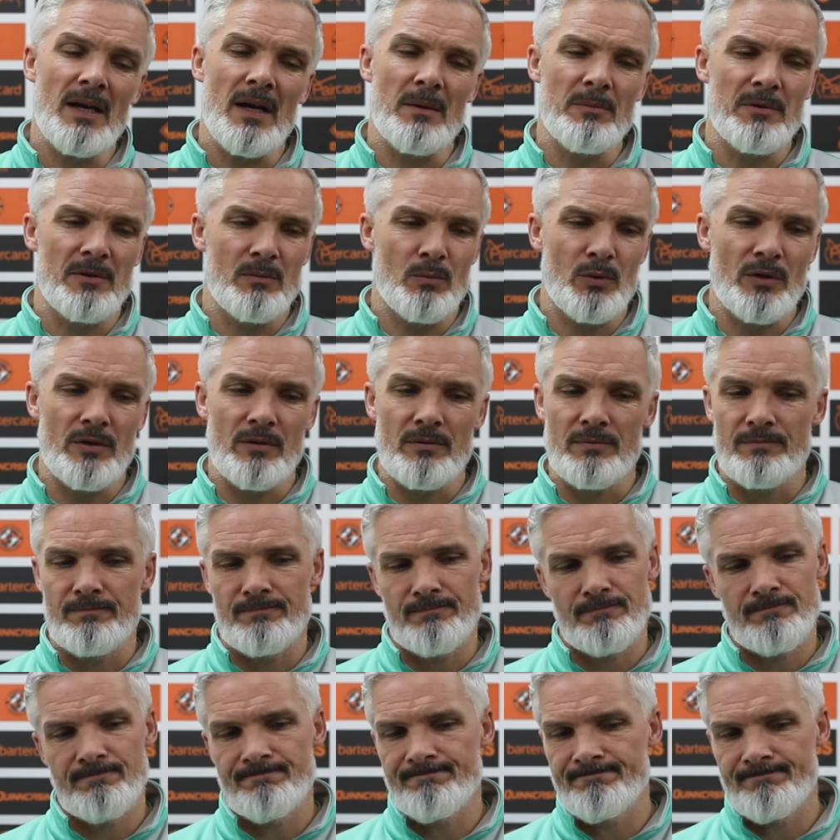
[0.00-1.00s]
Yeah, I mean, we're
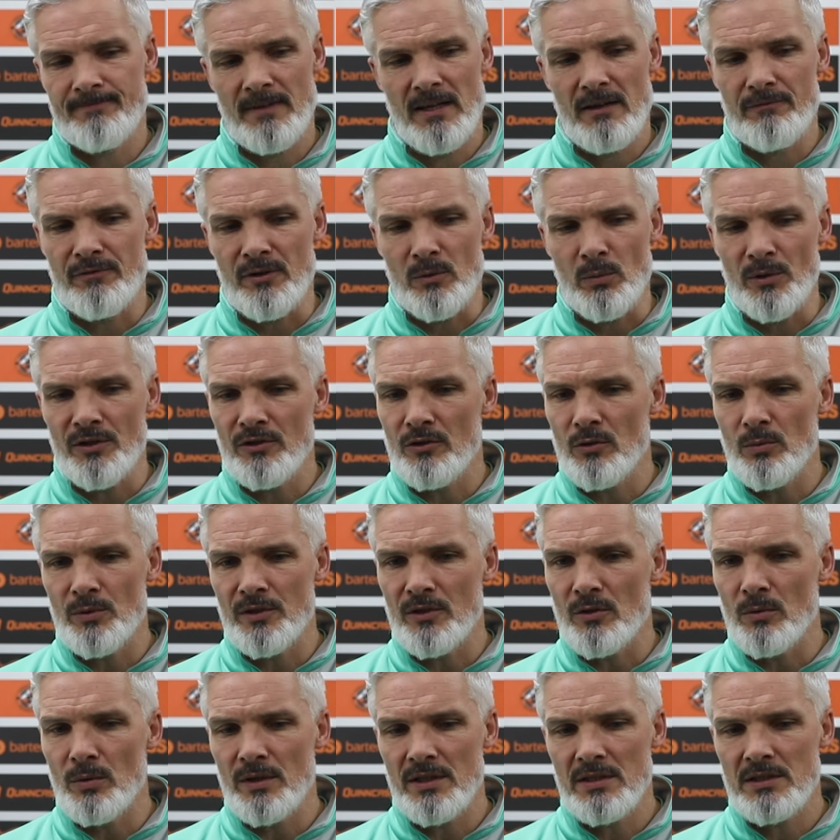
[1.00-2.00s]
every window
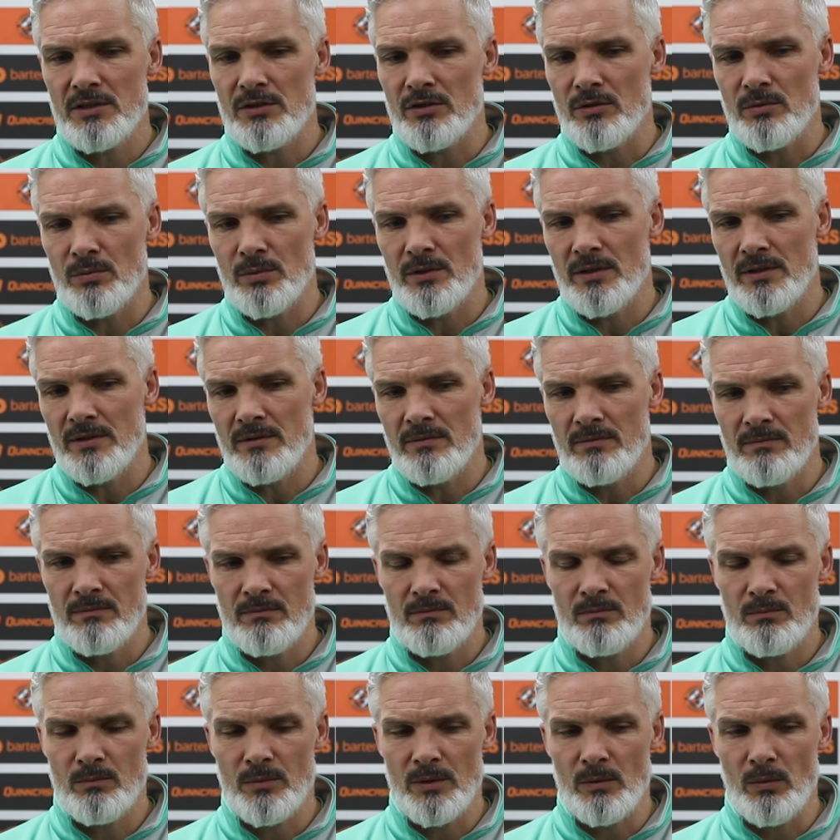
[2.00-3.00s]
we go into, we
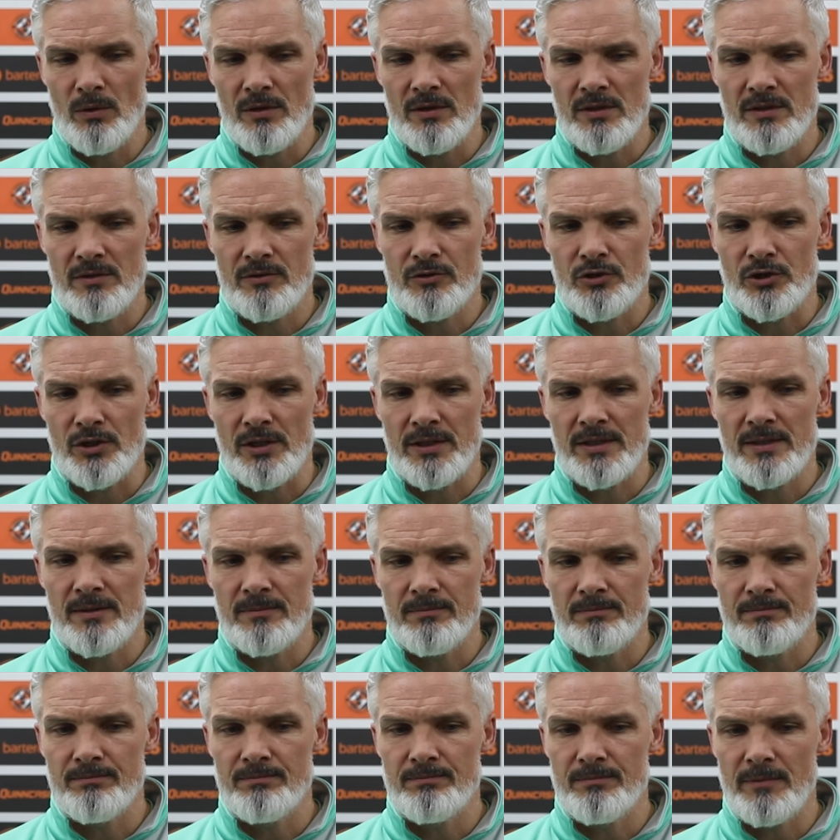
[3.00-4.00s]
want to try
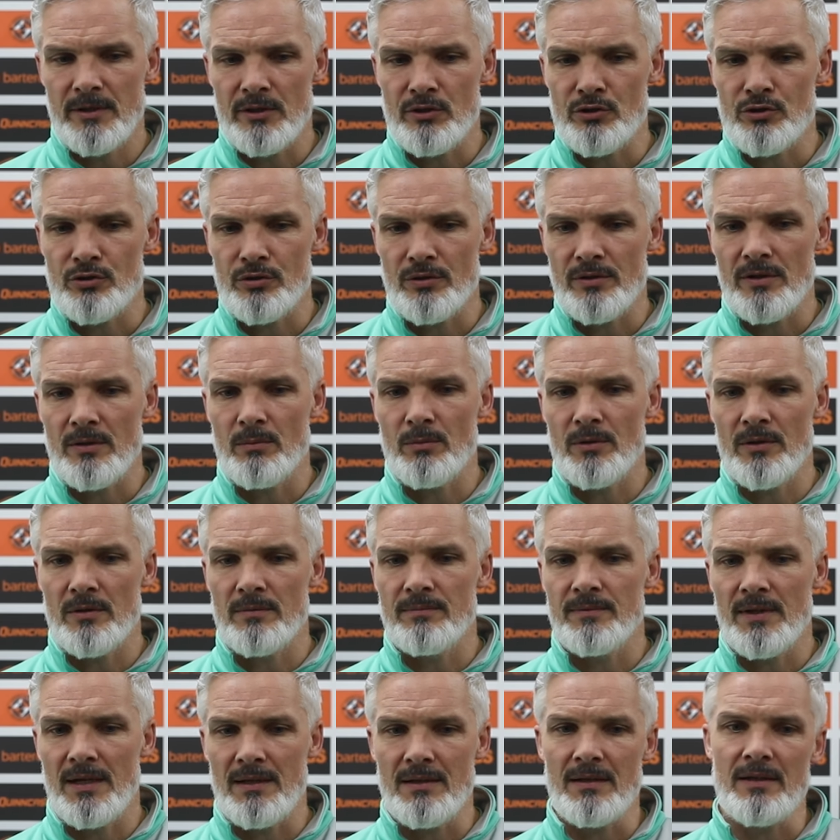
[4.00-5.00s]
and make sure that
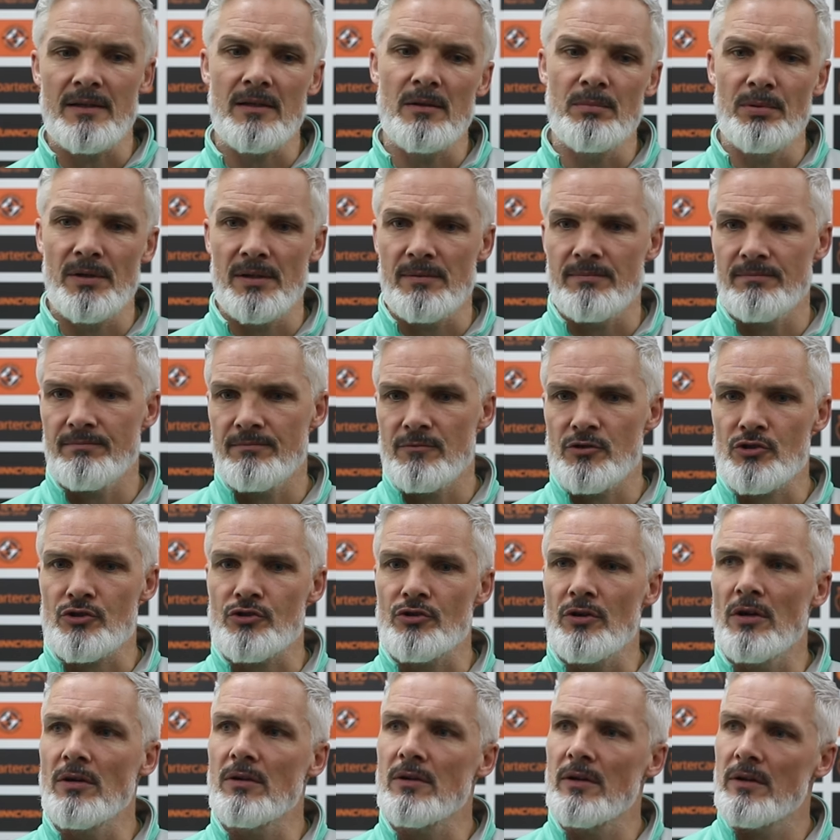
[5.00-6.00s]
we're that little bit
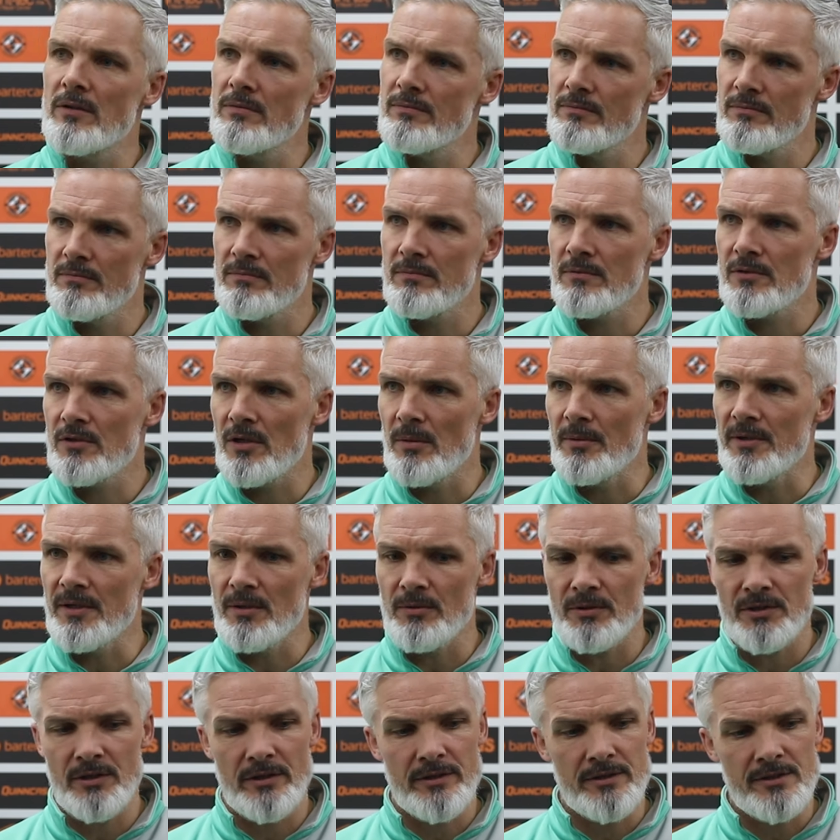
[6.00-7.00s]
stronger coming
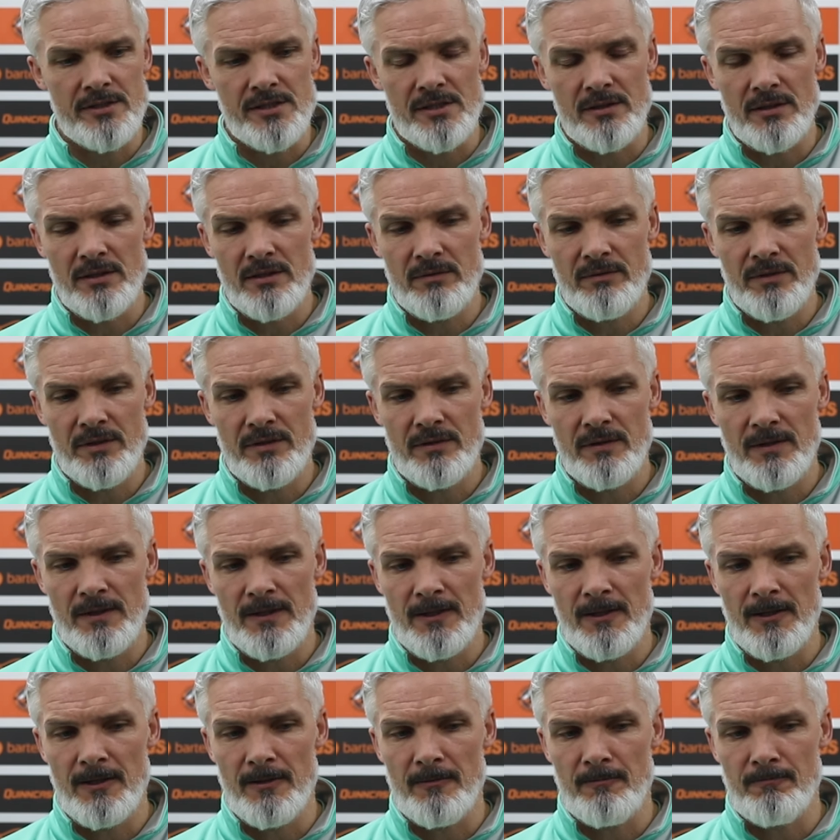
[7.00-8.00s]
out the other side of it.
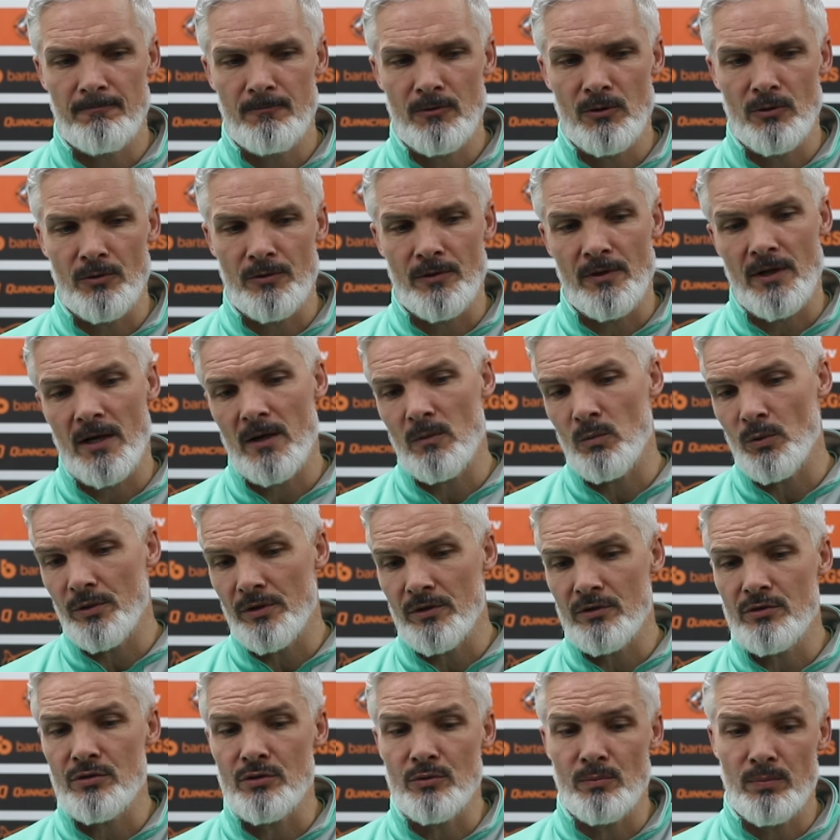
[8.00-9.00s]
You know, there are
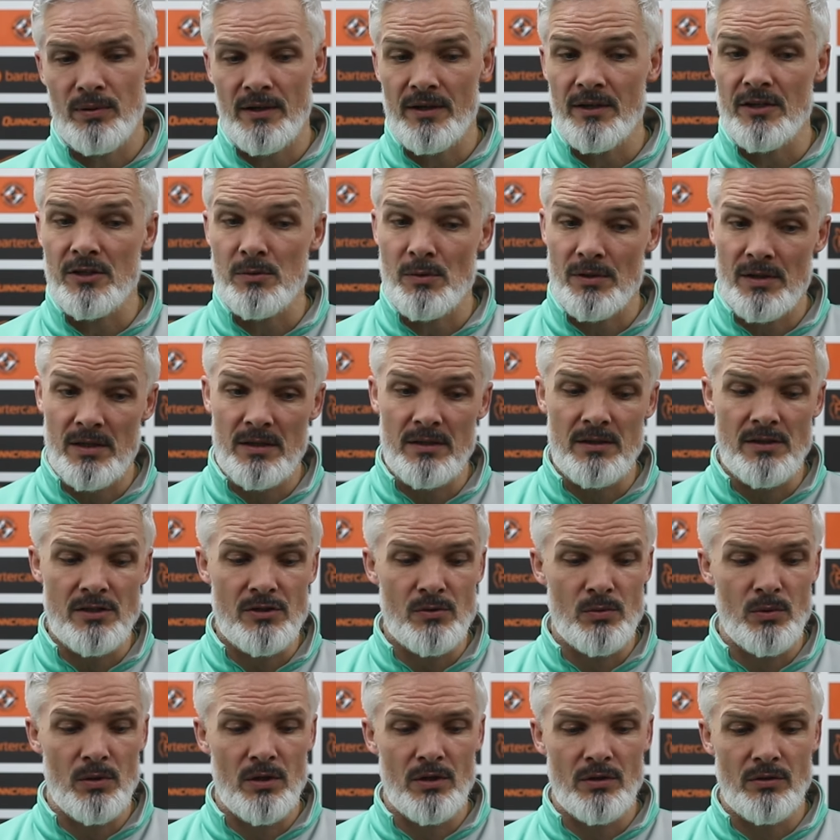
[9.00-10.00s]
one or two players within the
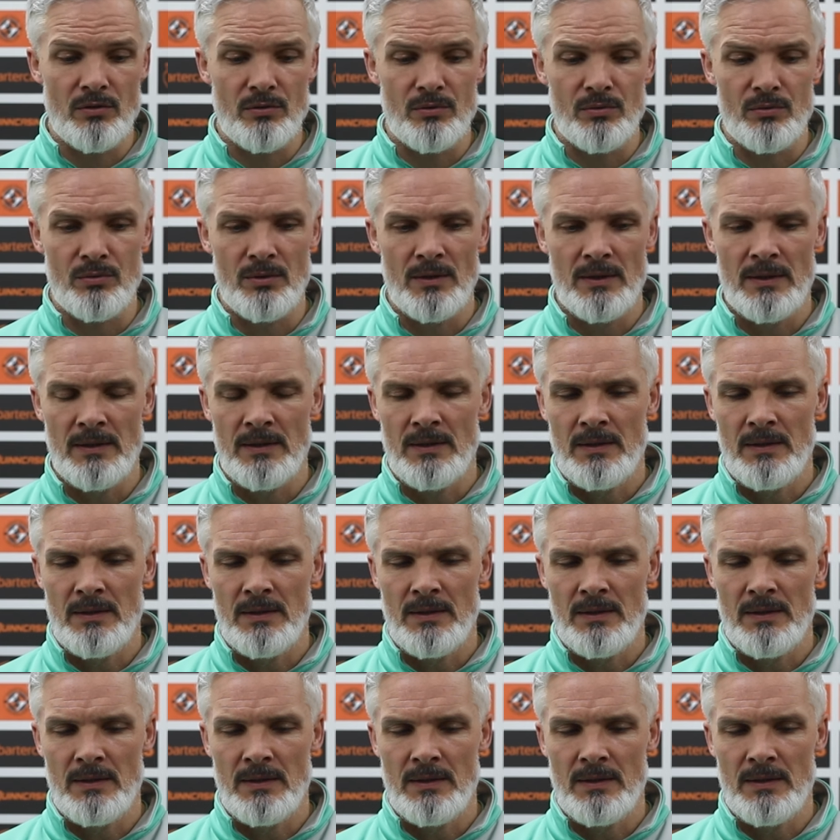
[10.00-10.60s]
squad who